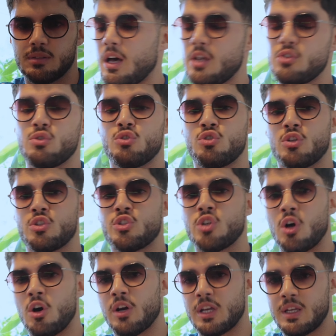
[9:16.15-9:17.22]
As you just
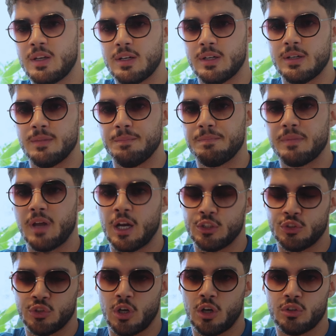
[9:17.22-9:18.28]
saw here, I
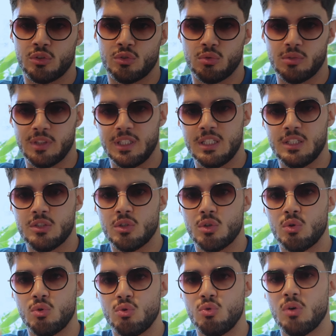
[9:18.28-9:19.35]
talked to leads
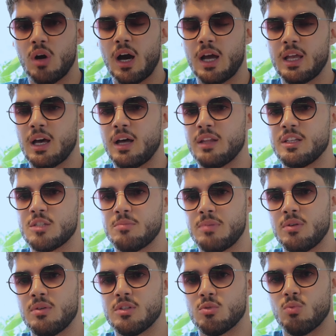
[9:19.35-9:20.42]
who I had
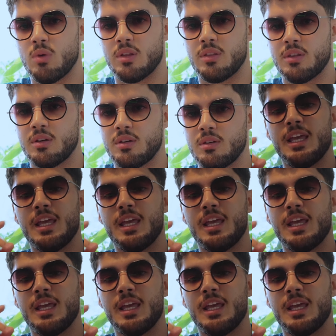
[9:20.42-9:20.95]
experience with,